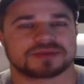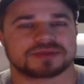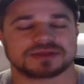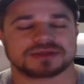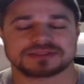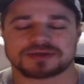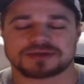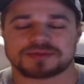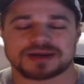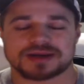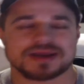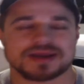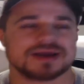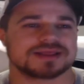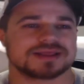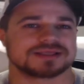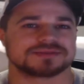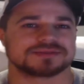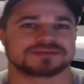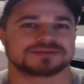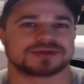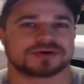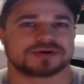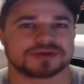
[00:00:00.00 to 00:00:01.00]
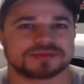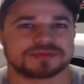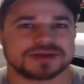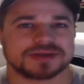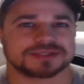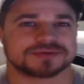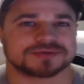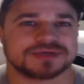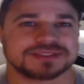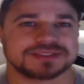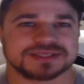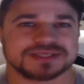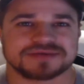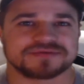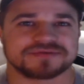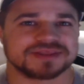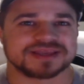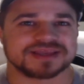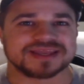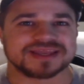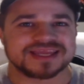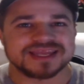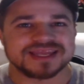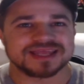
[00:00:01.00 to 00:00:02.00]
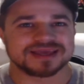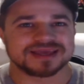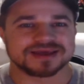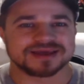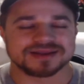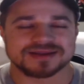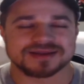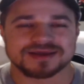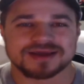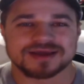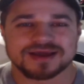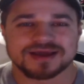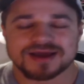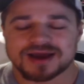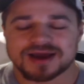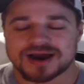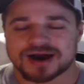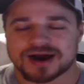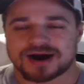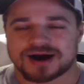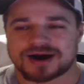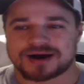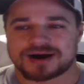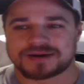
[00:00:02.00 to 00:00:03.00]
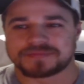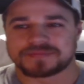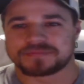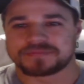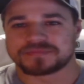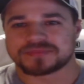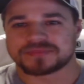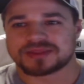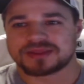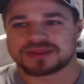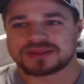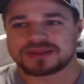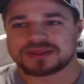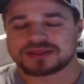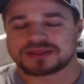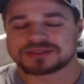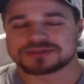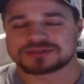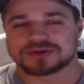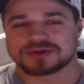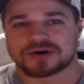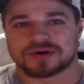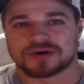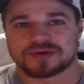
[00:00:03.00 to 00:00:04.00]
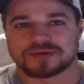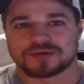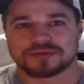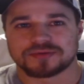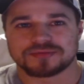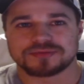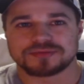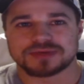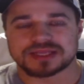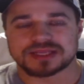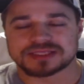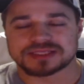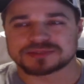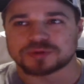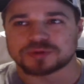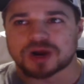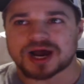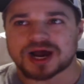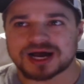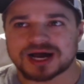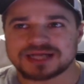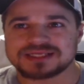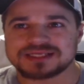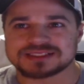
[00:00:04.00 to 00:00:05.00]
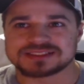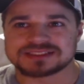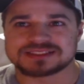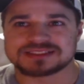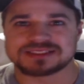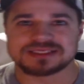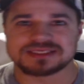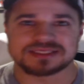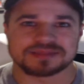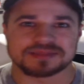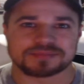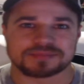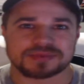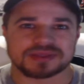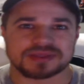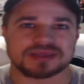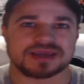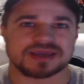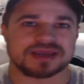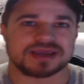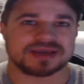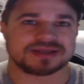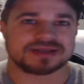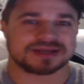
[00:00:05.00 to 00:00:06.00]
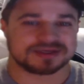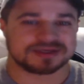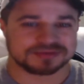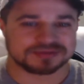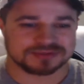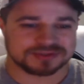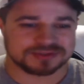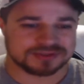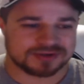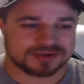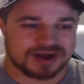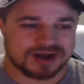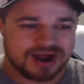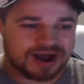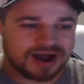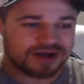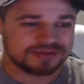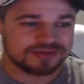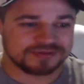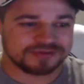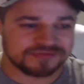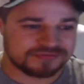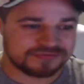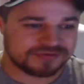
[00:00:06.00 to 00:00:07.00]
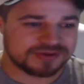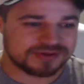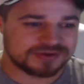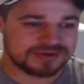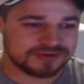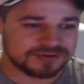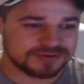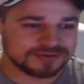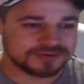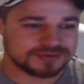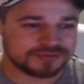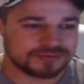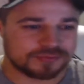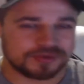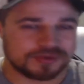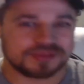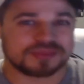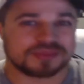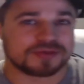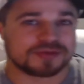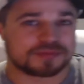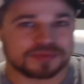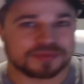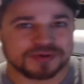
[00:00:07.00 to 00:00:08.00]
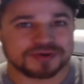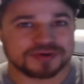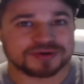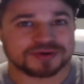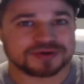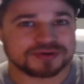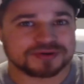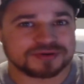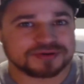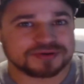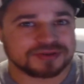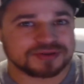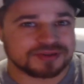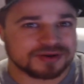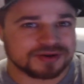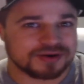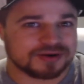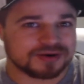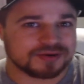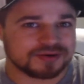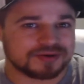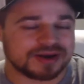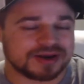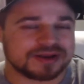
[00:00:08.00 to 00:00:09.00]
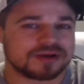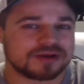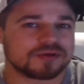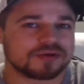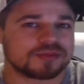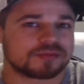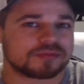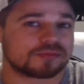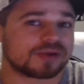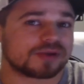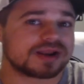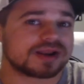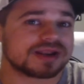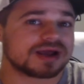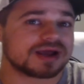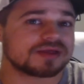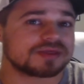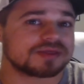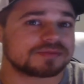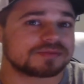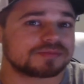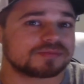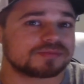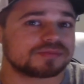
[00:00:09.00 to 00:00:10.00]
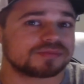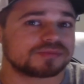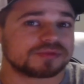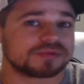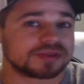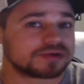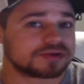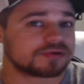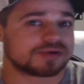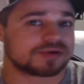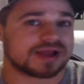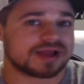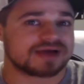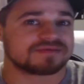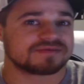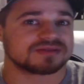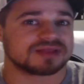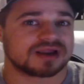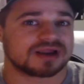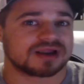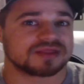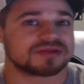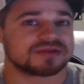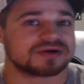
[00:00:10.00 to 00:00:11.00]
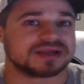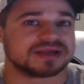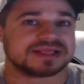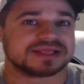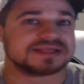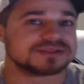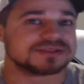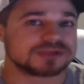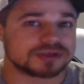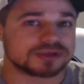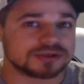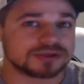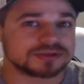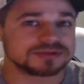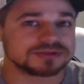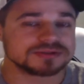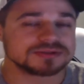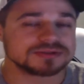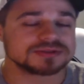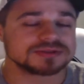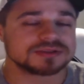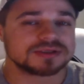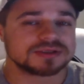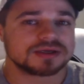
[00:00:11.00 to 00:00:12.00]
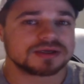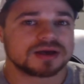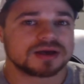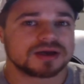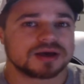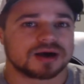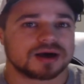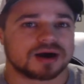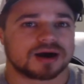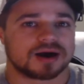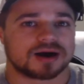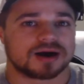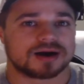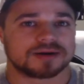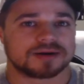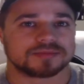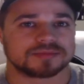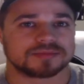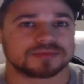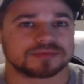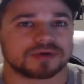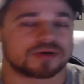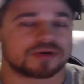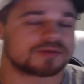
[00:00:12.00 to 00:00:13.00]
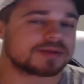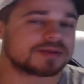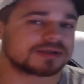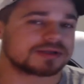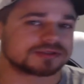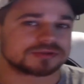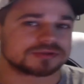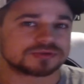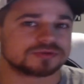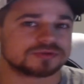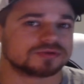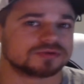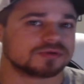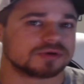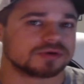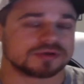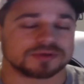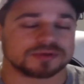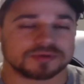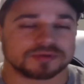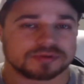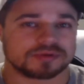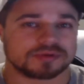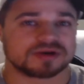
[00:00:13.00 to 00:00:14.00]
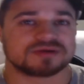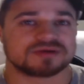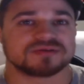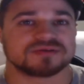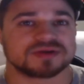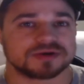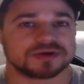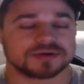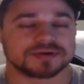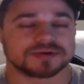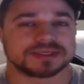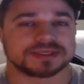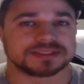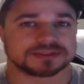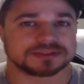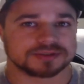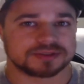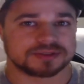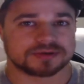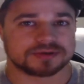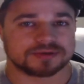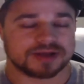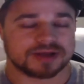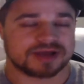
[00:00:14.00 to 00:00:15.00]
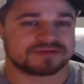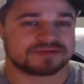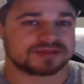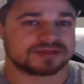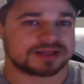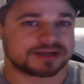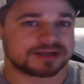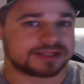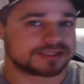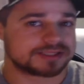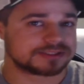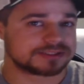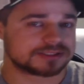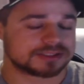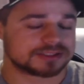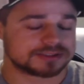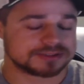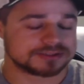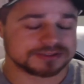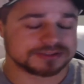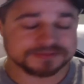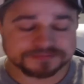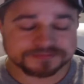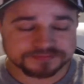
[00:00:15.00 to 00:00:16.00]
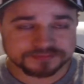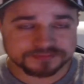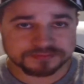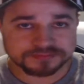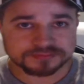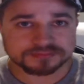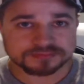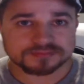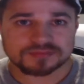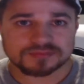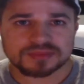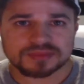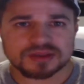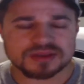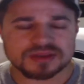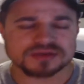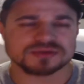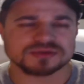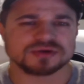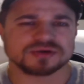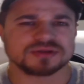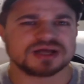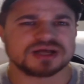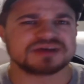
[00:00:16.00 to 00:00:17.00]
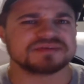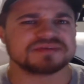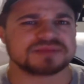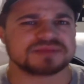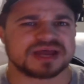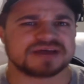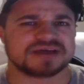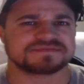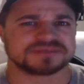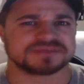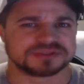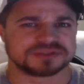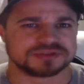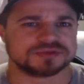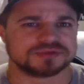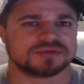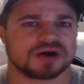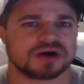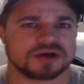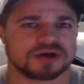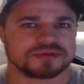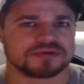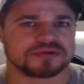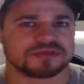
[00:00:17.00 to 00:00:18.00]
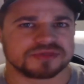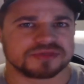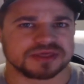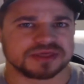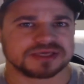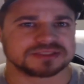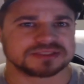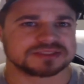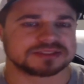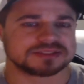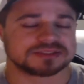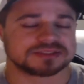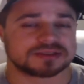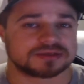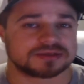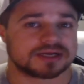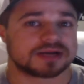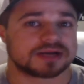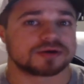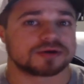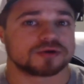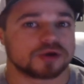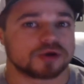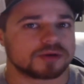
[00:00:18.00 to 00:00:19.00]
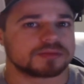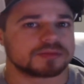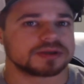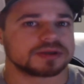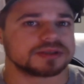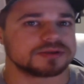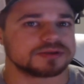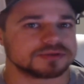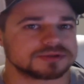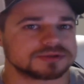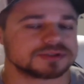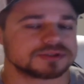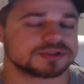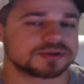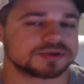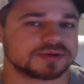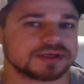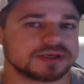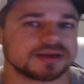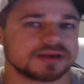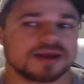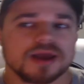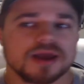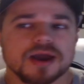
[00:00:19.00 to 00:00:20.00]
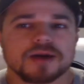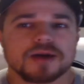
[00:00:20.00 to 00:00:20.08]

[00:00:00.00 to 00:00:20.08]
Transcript: I was like, oh my God, that's Tony Pasquesi. I feel like an idiot. Um, so it's odd to see the PA announcer on the field with the book. You know, I know that right now they, they don't have a lot of their interns um, going back to school or doing whatever they're doing. So they don't have a lot of interns. So a lot of them have to do other things that they're not normally used to doing.